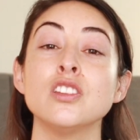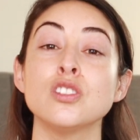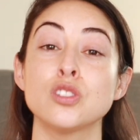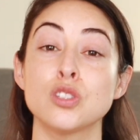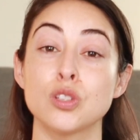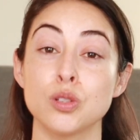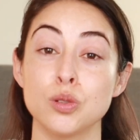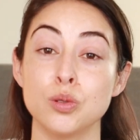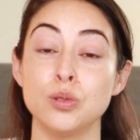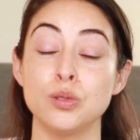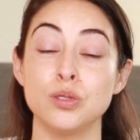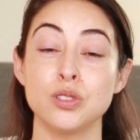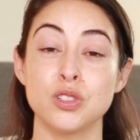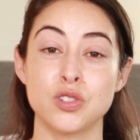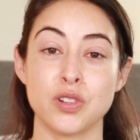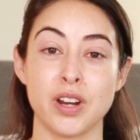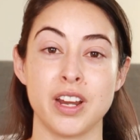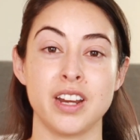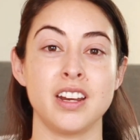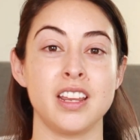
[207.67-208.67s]
to
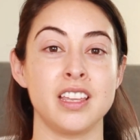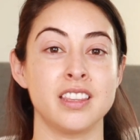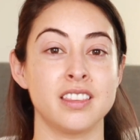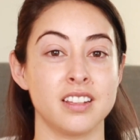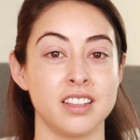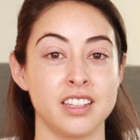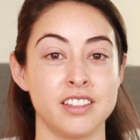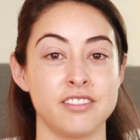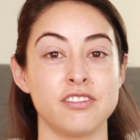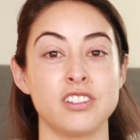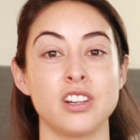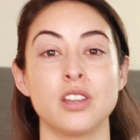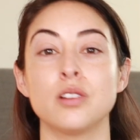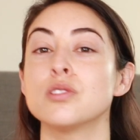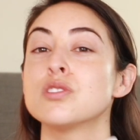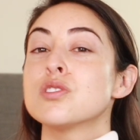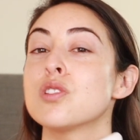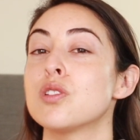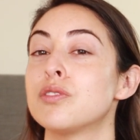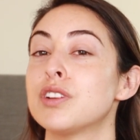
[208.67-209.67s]
drain in the lymph
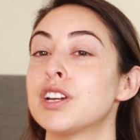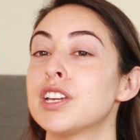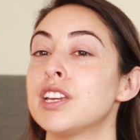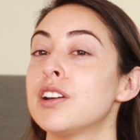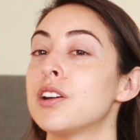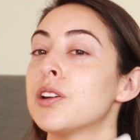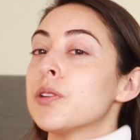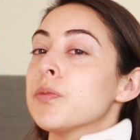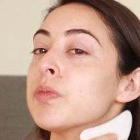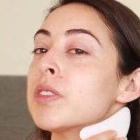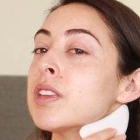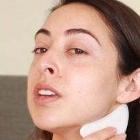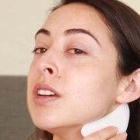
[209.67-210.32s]
nodes over here.